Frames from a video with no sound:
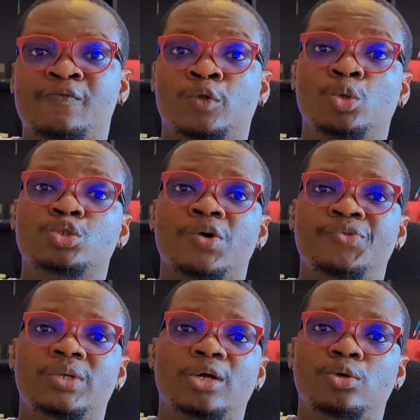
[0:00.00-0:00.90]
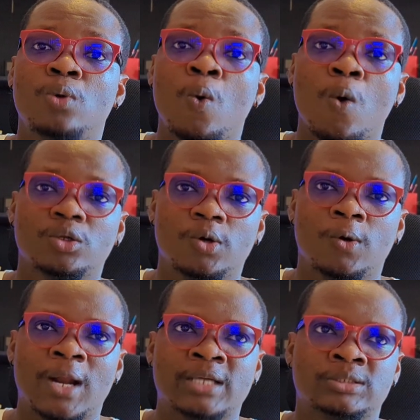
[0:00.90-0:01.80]
For those of you that don't know what
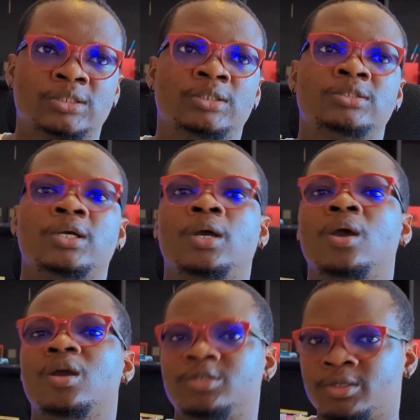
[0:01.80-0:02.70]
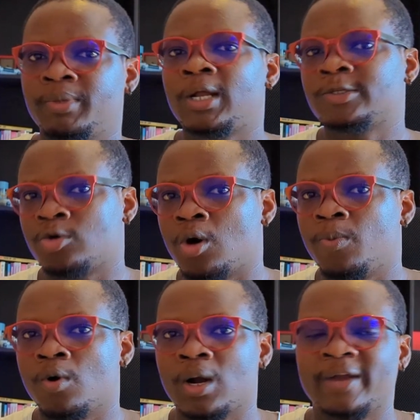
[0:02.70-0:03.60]
Golands is, it's similar to
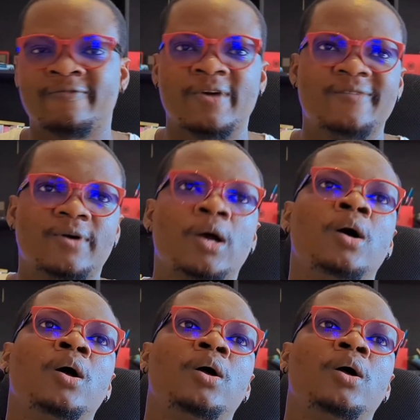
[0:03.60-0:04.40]
Upwork and Fiverr.